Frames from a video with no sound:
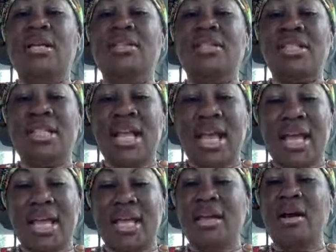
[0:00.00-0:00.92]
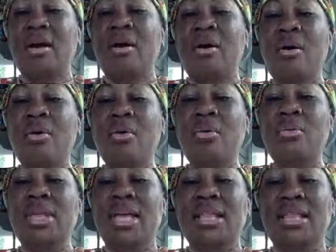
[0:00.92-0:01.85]
saying,
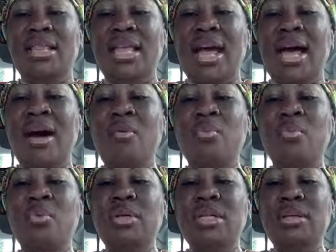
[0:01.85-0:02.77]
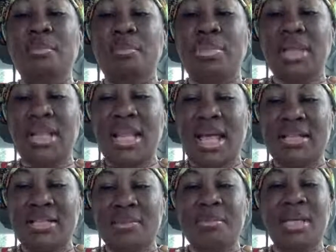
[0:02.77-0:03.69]
oh, that thou would
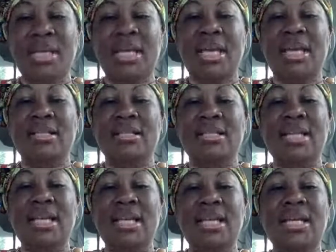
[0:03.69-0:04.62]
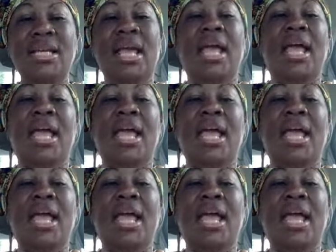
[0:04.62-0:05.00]
bless me indeed